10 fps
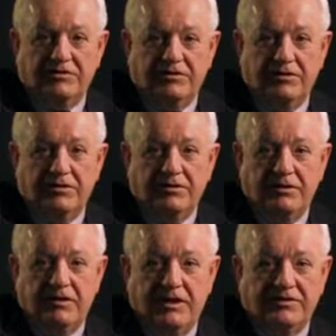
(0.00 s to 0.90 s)
right
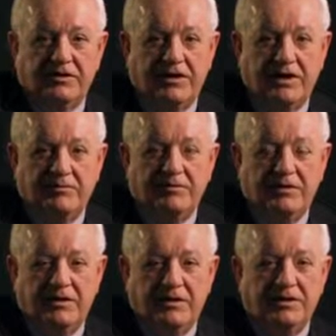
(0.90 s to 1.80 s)
there at the gap
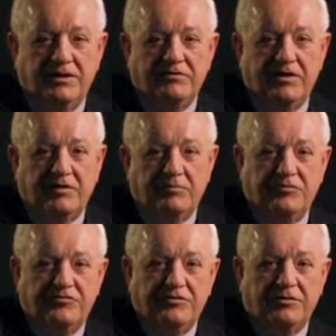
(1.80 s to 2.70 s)
heading into
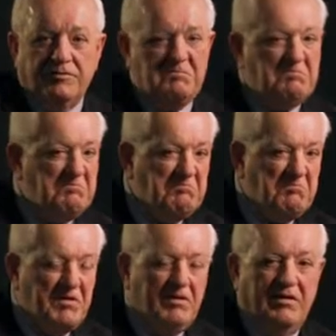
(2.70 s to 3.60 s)
Ambush Hill.
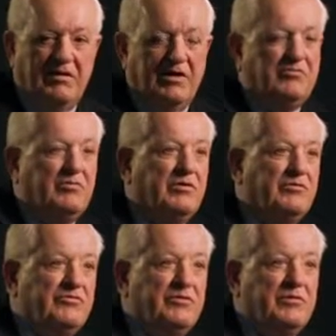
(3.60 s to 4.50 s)
That's
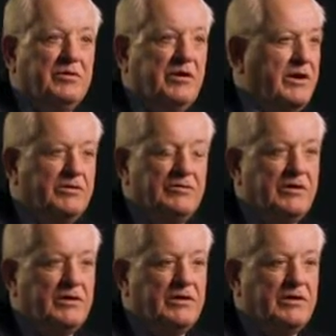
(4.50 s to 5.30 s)
where it was going to be. I knew